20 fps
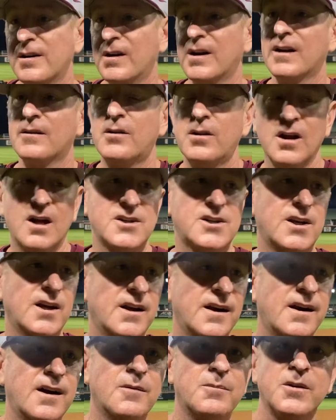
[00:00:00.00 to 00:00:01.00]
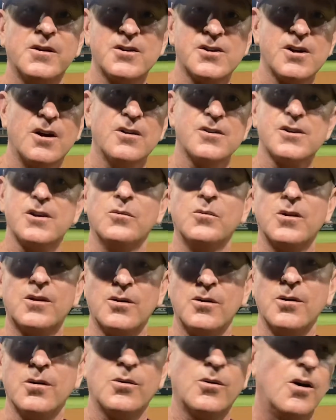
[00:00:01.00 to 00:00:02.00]
You know, a clutch hit here, but there's also we
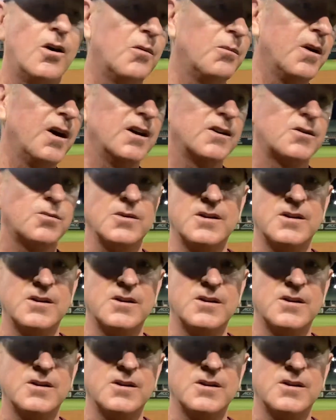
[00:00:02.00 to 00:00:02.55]
threw the wrong base.